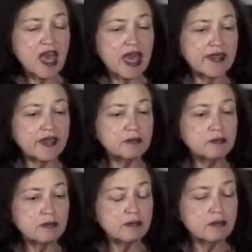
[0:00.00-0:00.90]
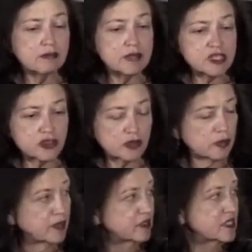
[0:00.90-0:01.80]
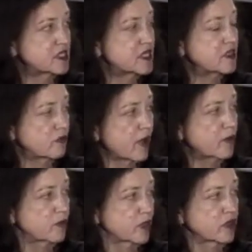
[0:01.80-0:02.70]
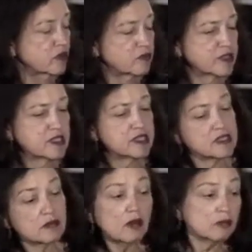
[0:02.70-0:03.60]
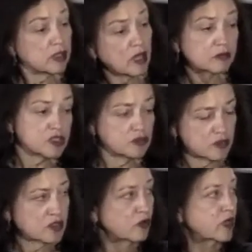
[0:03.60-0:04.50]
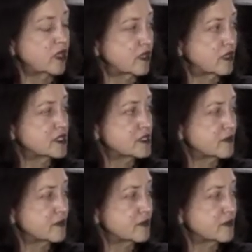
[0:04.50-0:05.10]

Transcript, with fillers: And then Misha heard about this, and he and Rob are really good friends, and he said, "Well, we'll come too." So he and, and Lisa.